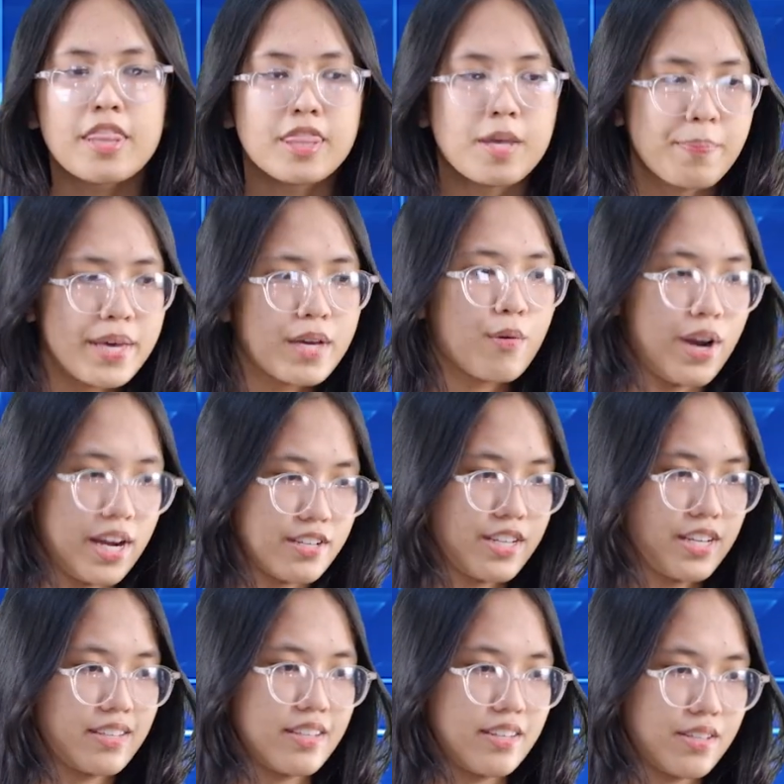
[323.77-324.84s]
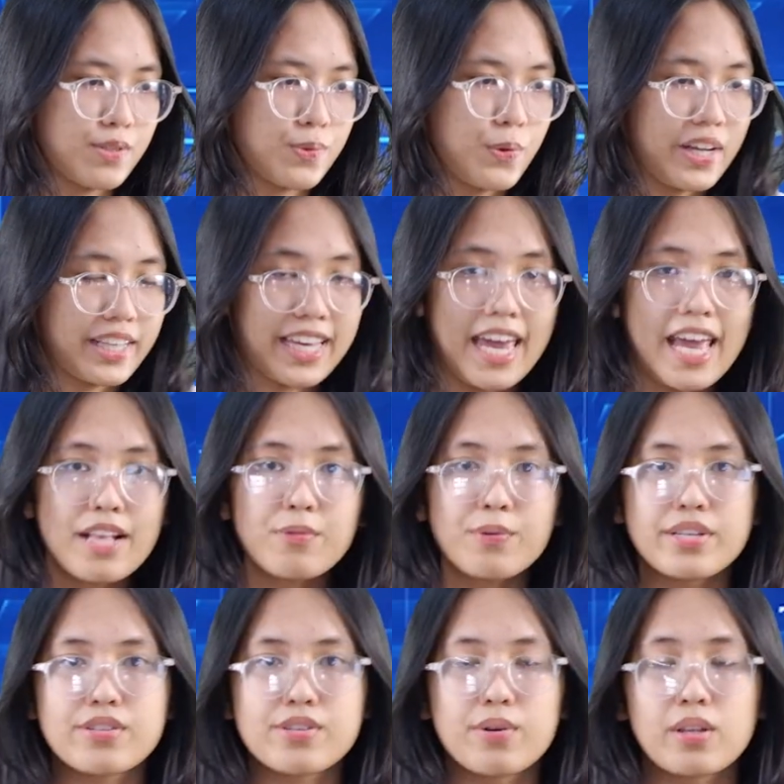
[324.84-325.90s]
The big question is, what can
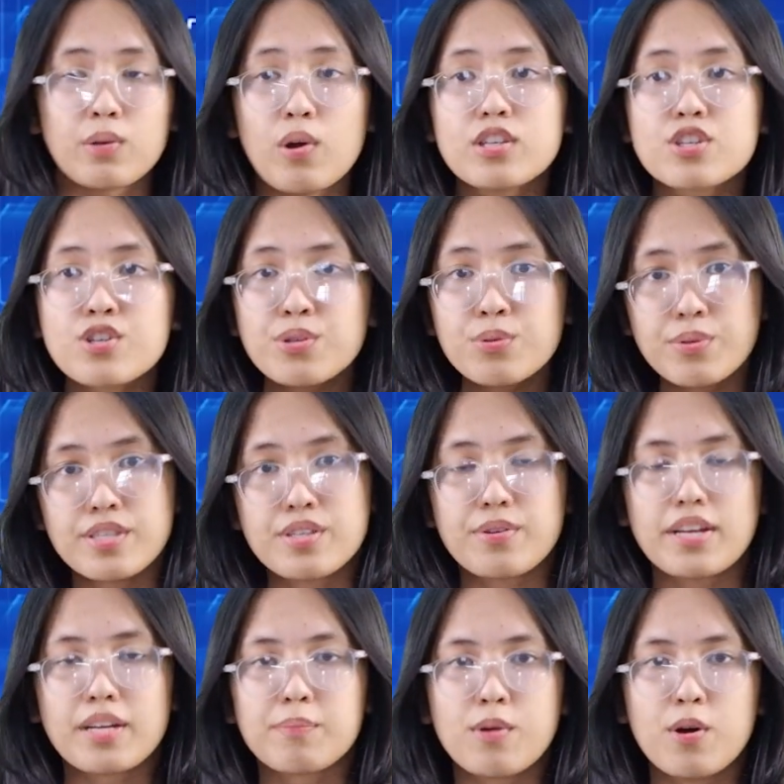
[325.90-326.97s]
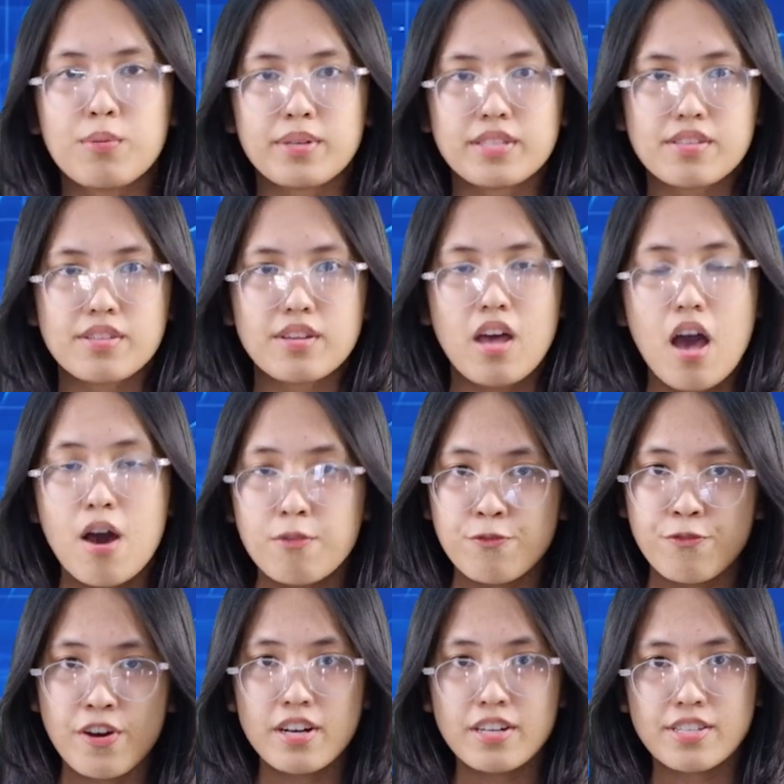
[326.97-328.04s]
we do and what should we do at the moment?
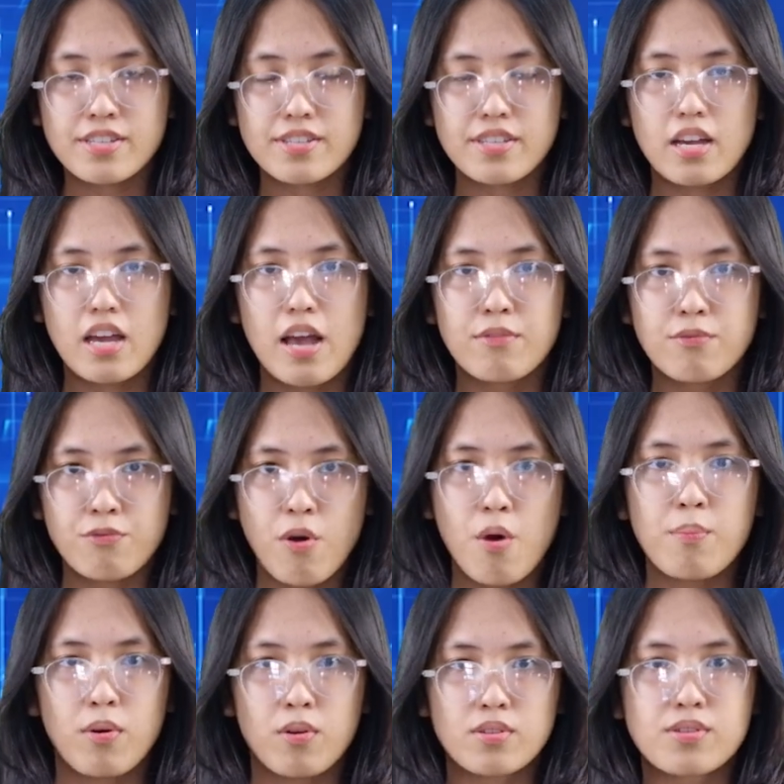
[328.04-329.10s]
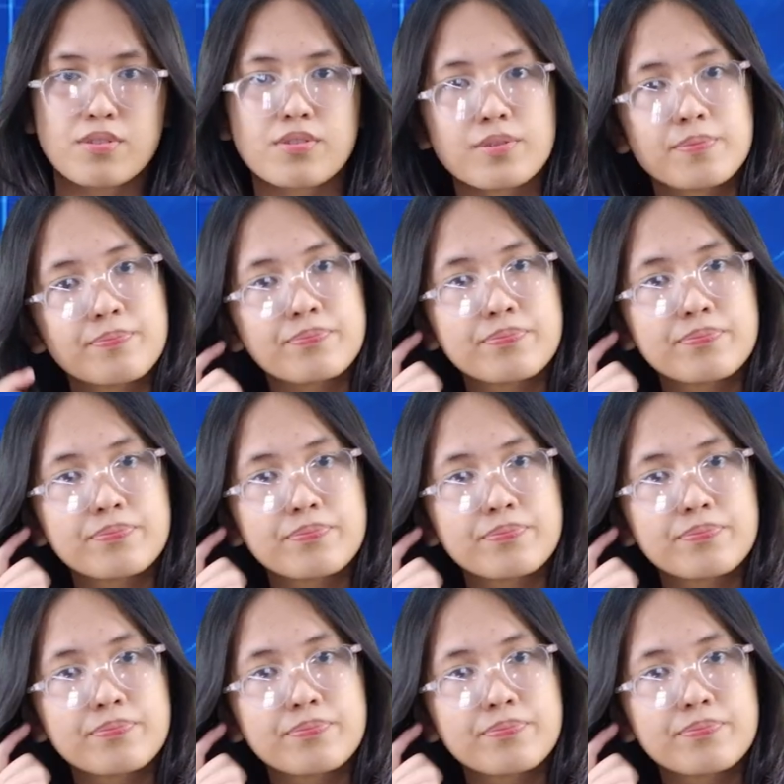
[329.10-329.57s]
First and foremost,